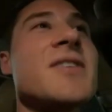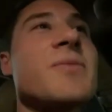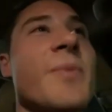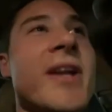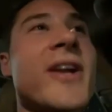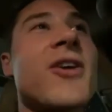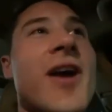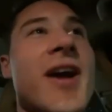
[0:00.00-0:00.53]

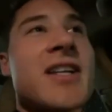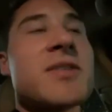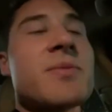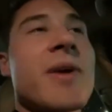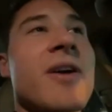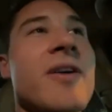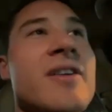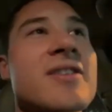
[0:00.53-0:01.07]
been a great
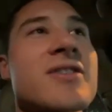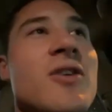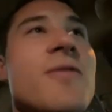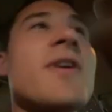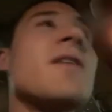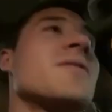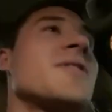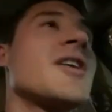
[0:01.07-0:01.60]
experience. So if
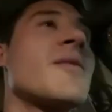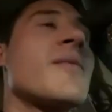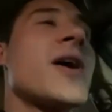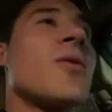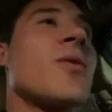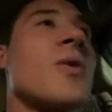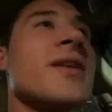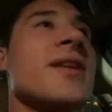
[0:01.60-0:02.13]
you ever think about
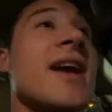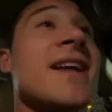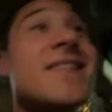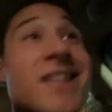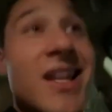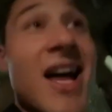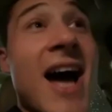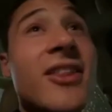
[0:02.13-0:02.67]
it one day, it's
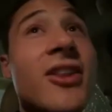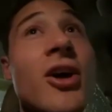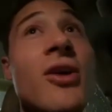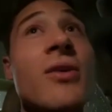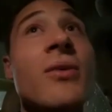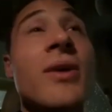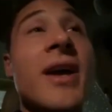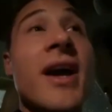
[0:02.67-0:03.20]
a lot
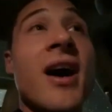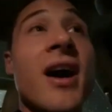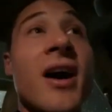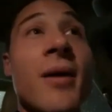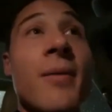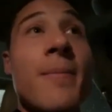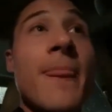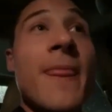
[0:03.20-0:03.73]
though.
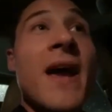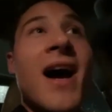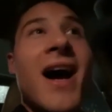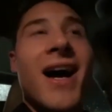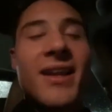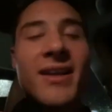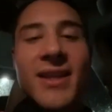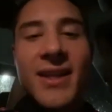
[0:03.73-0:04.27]

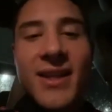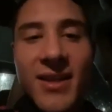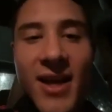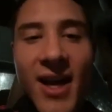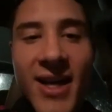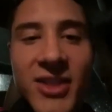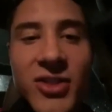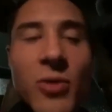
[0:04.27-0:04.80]
I like the
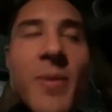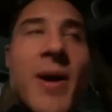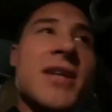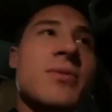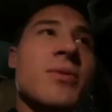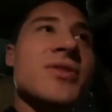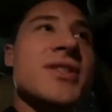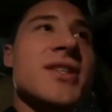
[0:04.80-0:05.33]
high school
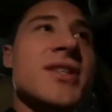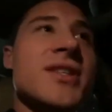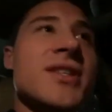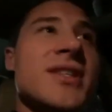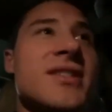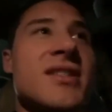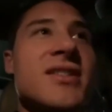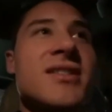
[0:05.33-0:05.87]
basketball
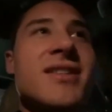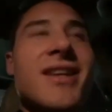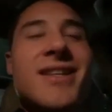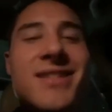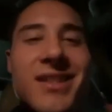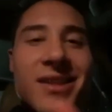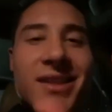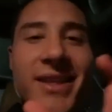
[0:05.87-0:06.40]
seasons.
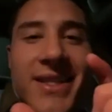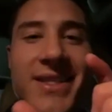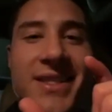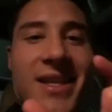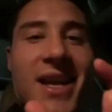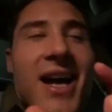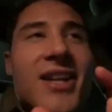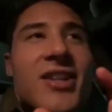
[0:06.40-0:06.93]
It's at least
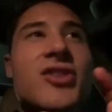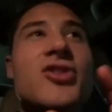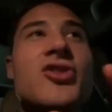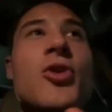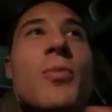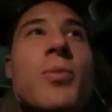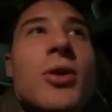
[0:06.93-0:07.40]
not super